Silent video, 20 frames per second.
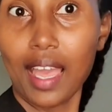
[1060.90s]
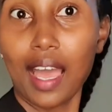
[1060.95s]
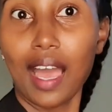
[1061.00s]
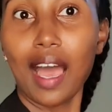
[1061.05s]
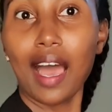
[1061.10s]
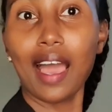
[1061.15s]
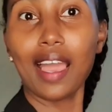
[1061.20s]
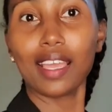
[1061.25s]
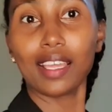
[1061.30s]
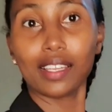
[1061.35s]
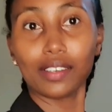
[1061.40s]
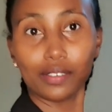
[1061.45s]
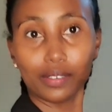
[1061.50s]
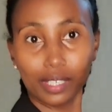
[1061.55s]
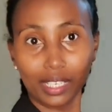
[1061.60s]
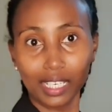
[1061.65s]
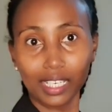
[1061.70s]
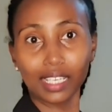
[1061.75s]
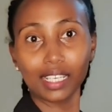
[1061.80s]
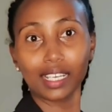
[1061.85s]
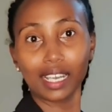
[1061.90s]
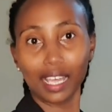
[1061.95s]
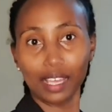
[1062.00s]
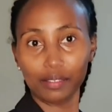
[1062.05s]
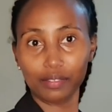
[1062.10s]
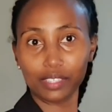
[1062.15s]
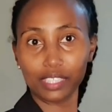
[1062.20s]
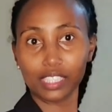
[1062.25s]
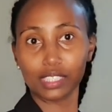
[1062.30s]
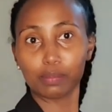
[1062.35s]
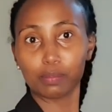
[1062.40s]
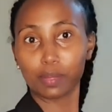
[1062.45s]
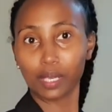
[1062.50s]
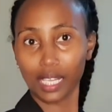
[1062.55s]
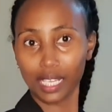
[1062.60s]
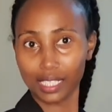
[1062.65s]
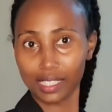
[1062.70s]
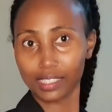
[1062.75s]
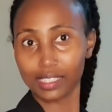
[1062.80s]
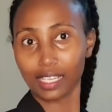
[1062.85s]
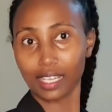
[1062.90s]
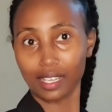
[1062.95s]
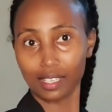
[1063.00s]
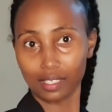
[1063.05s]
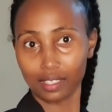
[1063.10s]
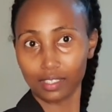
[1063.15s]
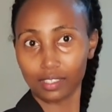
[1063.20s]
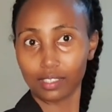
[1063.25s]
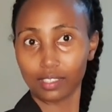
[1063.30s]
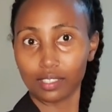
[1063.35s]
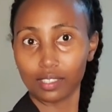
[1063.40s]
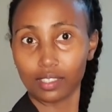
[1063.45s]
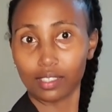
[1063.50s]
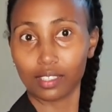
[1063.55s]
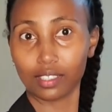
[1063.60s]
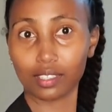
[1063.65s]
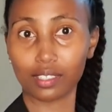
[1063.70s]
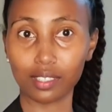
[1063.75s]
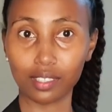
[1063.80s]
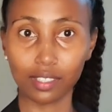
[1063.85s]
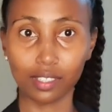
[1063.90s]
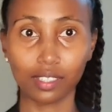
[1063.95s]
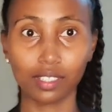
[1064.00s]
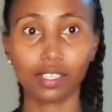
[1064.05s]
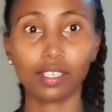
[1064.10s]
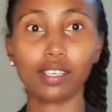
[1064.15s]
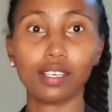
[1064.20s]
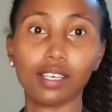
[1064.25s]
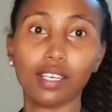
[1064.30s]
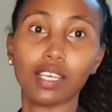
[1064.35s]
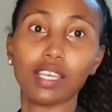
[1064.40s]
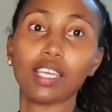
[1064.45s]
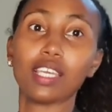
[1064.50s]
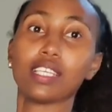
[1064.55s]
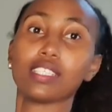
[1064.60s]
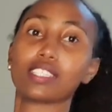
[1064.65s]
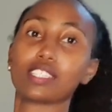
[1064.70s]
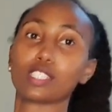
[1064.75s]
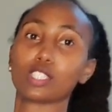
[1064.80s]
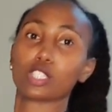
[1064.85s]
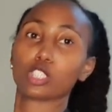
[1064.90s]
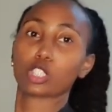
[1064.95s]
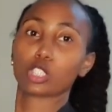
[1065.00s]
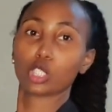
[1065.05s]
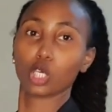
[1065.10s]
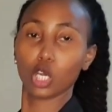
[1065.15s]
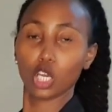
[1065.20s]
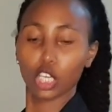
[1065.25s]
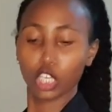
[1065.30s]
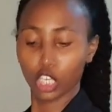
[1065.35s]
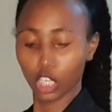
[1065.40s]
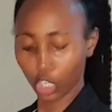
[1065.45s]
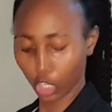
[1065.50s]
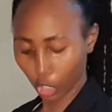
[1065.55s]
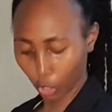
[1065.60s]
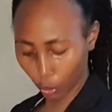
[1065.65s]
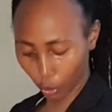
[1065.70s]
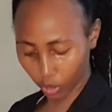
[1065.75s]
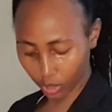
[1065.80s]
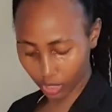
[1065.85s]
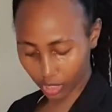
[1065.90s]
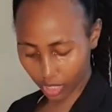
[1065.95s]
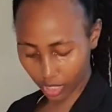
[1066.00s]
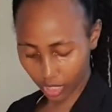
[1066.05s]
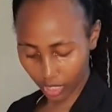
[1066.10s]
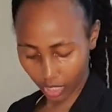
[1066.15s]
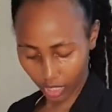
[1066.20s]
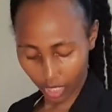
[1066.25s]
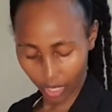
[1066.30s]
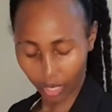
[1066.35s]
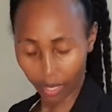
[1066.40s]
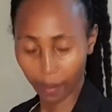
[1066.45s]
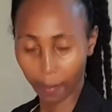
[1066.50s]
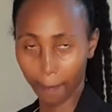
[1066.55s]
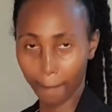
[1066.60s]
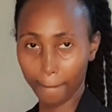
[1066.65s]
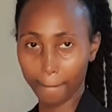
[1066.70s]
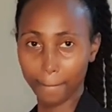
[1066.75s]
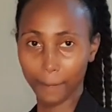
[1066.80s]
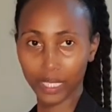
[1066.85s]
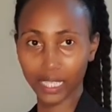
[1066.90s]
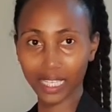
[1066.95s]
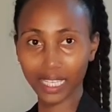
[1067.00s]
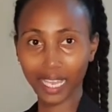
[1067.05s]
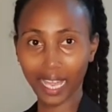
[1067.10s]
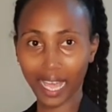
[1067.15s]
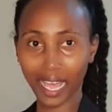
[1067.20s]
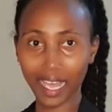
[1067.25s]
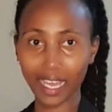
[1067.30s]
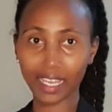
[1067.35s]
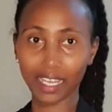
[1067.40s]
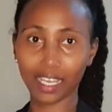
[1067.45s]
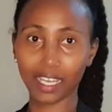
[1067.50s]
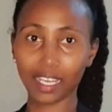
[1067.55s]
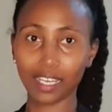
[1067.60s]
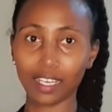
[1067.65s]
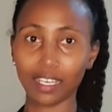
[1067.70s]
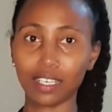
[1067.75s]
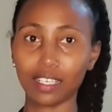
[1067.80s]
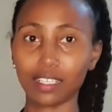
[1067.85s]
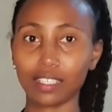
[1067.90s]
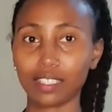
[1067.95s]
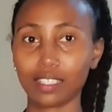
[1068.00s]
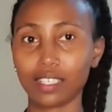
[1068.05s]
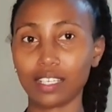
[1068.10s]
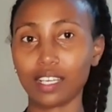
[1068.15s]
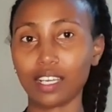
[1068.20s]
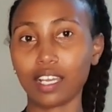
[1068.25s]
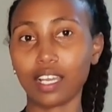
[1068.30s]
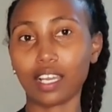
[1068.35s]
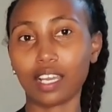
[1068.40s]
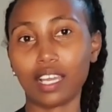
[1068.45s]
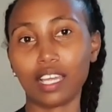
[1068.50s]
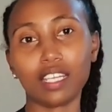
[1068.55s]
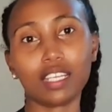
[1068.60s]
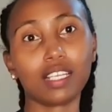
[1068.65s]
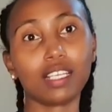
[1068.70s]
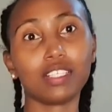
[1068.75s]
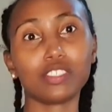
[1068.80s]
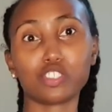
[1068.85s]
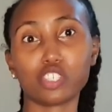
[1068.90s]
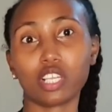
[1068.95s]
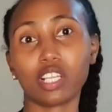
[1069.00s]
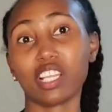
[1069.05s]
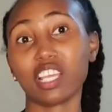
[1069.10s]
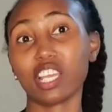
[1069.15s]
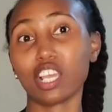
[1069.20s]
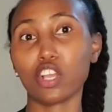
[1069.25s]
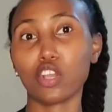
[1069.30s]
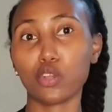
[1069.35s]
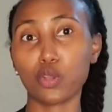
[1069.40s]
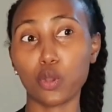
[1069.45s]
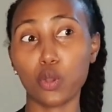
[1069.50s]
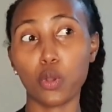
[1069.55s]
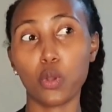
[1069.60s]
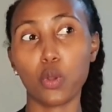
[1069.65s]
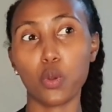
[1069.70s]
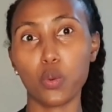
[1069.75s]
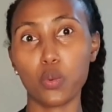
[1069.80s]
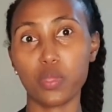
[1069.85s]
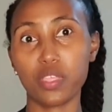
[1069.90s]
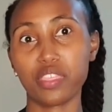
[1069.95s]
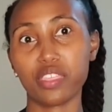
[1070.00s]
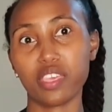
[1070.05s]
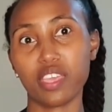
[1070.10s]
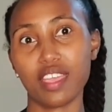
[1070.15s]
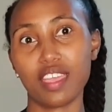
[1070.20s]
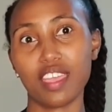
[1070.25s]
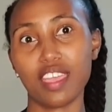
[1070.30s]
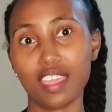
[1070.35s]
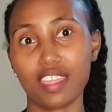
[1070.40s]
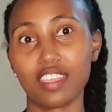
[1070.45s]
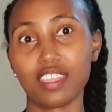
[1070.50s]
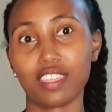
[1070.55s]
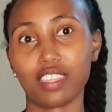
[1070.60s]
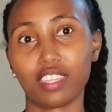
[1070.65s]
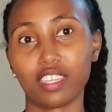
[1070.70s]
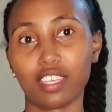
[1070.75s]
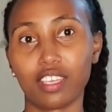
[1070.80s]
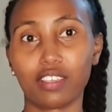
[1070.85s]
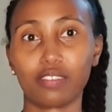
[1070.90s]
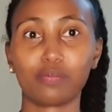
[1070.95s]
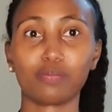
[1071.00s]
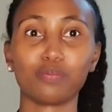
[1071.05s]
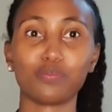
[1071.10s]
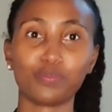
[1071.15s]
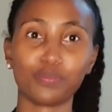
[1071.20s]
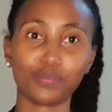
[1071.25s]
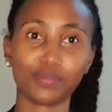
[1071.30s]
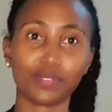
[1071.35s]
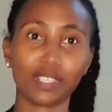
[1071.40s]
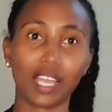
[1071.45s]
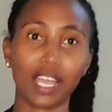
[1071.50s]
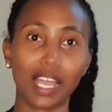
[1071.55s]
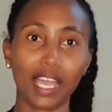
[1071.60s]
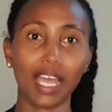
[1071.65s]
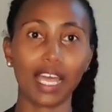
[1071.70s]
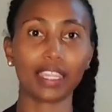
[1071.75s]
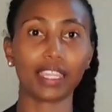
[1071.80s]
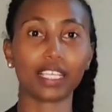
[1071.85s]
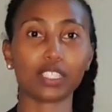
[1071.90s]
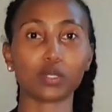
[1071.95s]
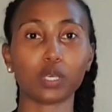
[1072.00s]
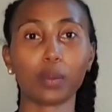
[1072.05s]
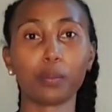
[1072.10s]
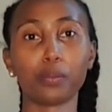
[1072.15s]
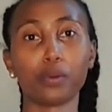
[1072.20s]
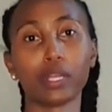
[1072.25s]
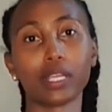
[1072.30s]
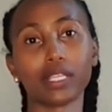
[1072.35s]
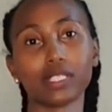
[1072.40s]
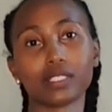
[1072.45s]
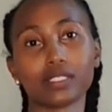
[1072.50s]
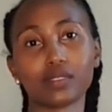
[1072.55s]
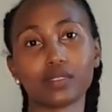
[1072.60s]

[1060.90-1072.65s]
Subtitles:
I really love this blazer. It's so cute. Black can literally go with anything, and that's why I bought it.